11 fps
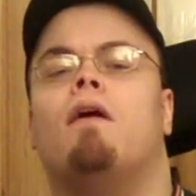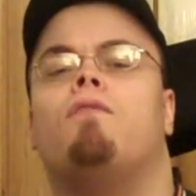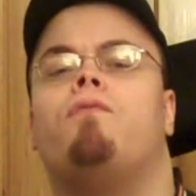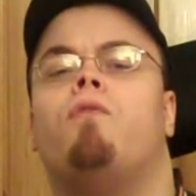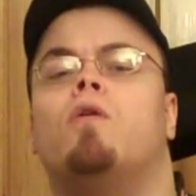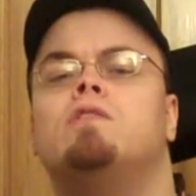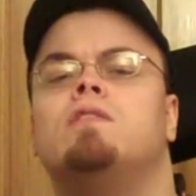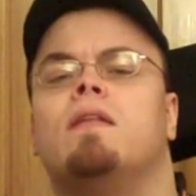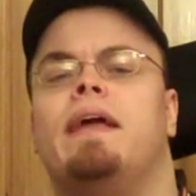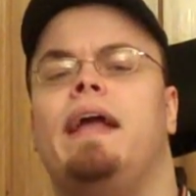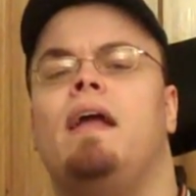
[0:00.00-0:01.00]

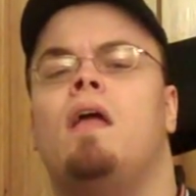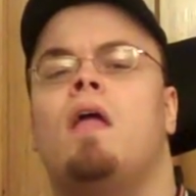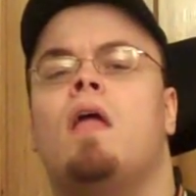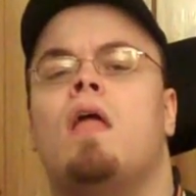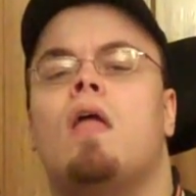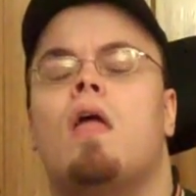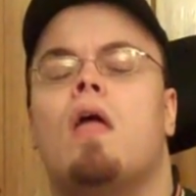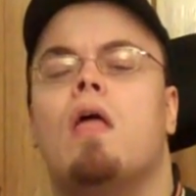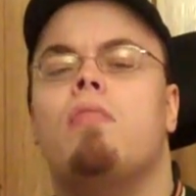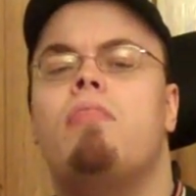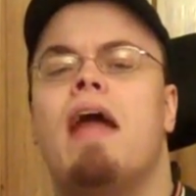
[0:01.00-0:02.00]
unfortunately,
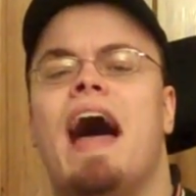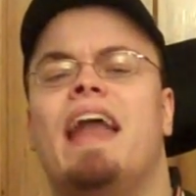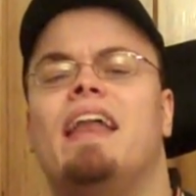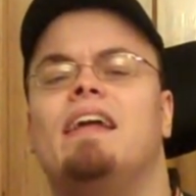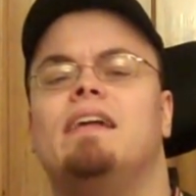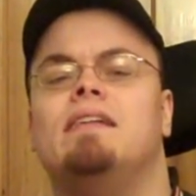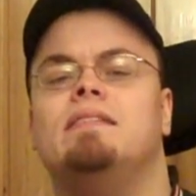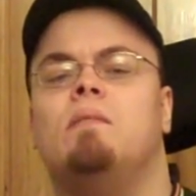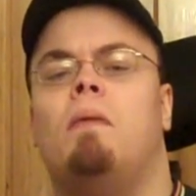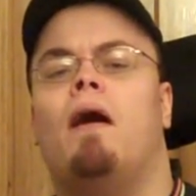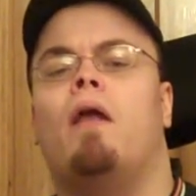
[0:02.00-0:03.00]
that
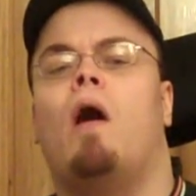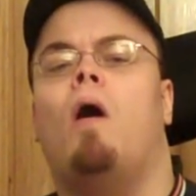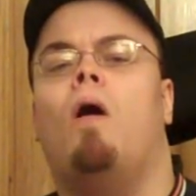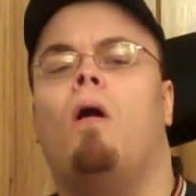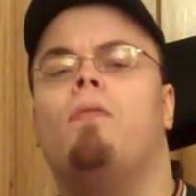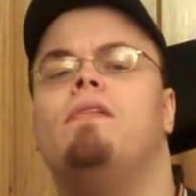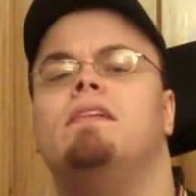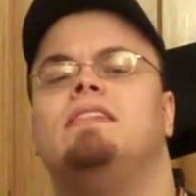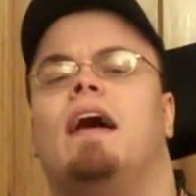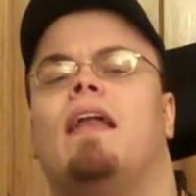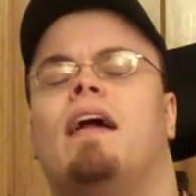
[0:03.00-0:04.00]
is about all the
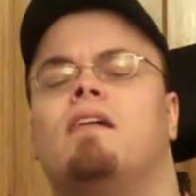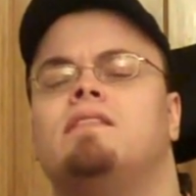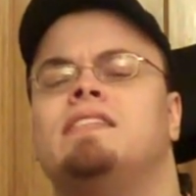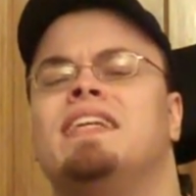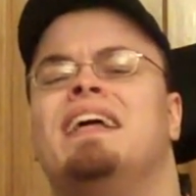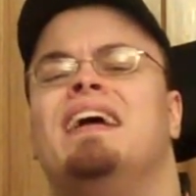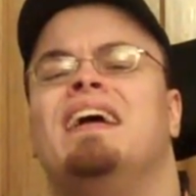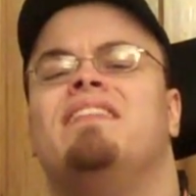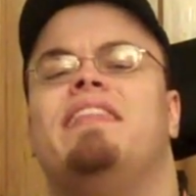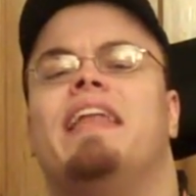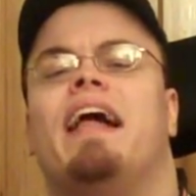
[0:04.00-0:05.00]
shout-outs
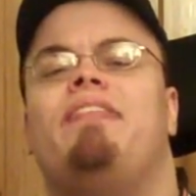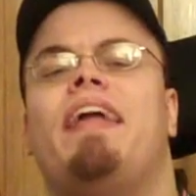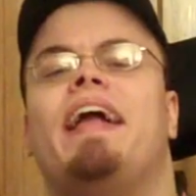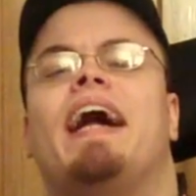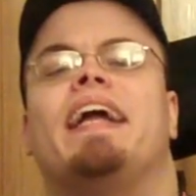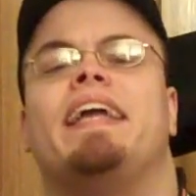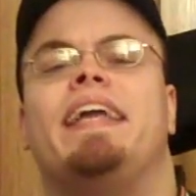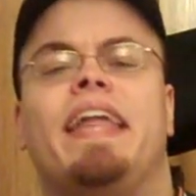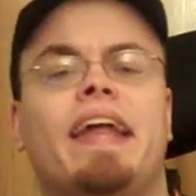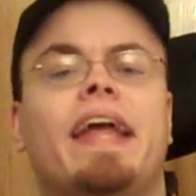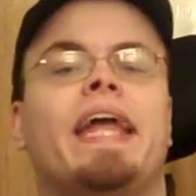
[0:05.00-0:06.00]
that I think I can
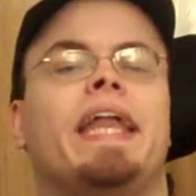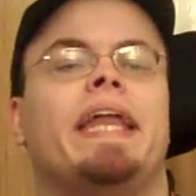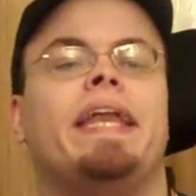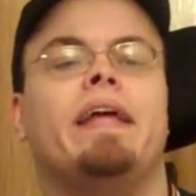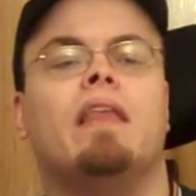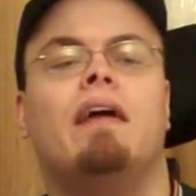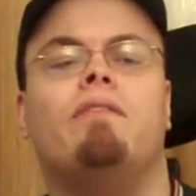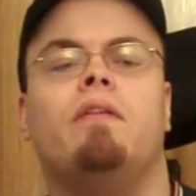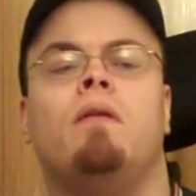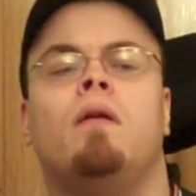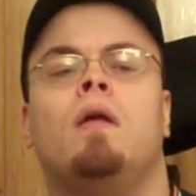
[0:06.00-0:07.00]
get in the
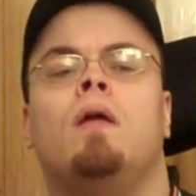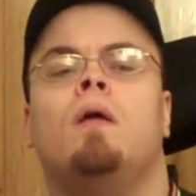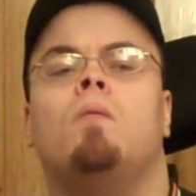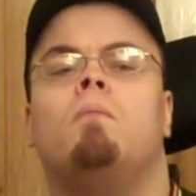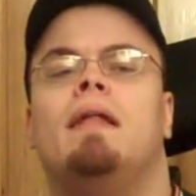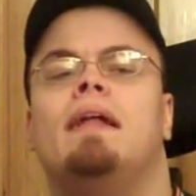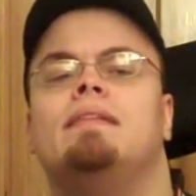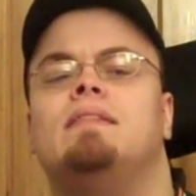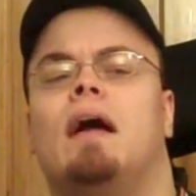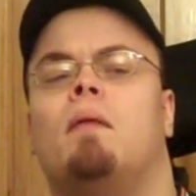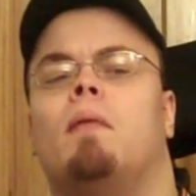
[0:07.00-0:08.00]
11-minute
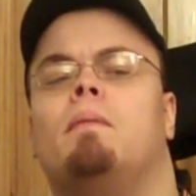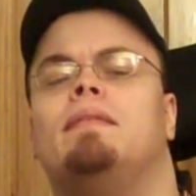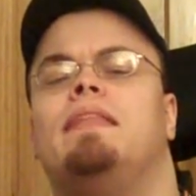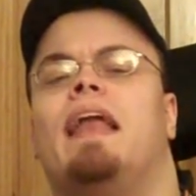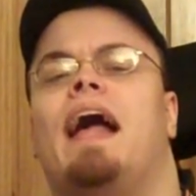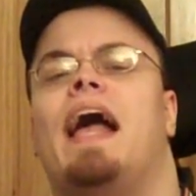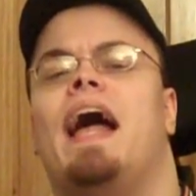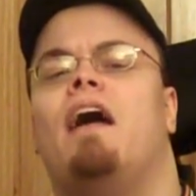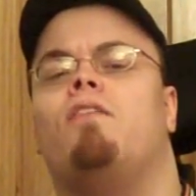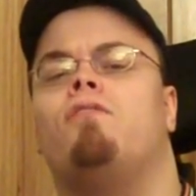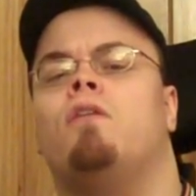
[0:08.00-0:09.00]
time limit that I
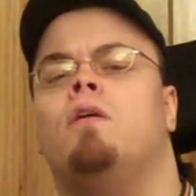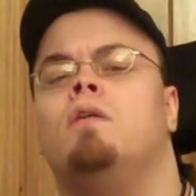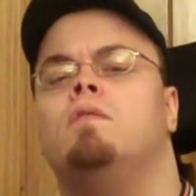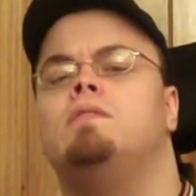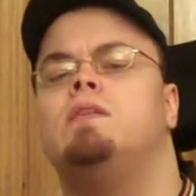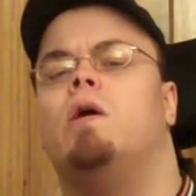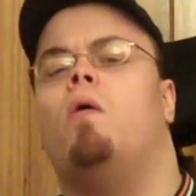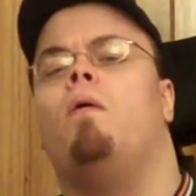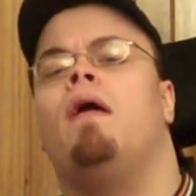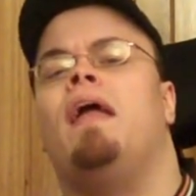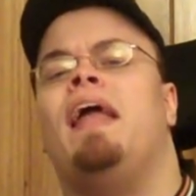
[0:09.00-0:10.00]
have.
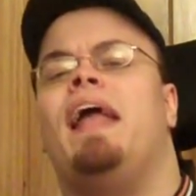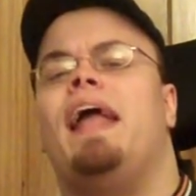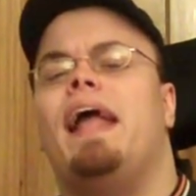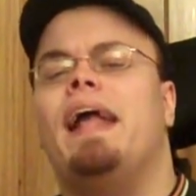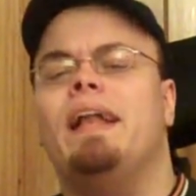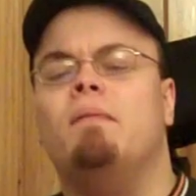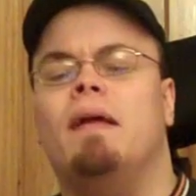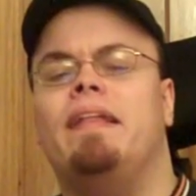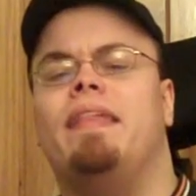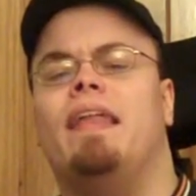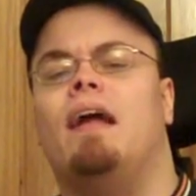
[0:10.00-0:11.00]
So
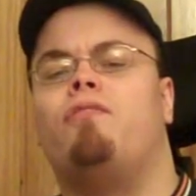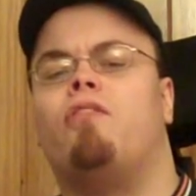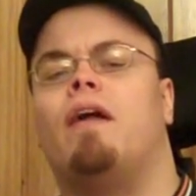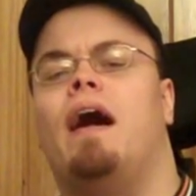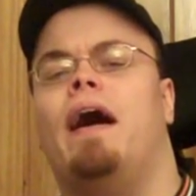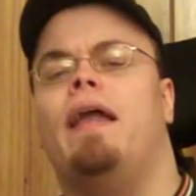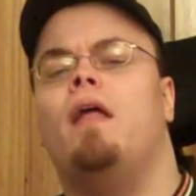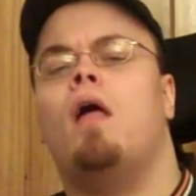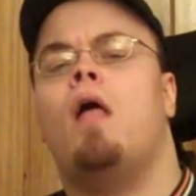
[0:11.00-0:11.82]
anybody that I forgot